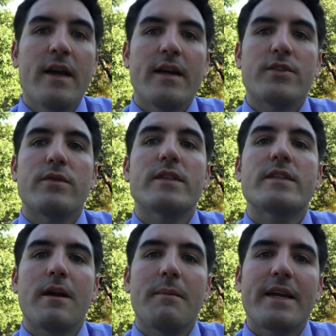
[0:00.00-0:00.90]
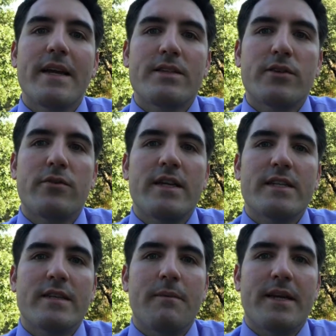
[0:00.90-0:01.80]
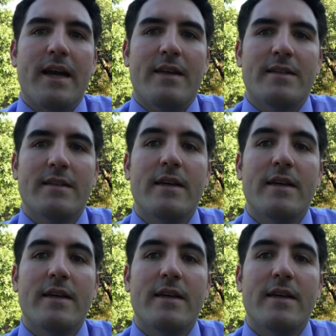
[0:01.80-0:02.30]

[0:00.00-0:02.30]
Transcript: And so in the stomach, it has to create stomach acid.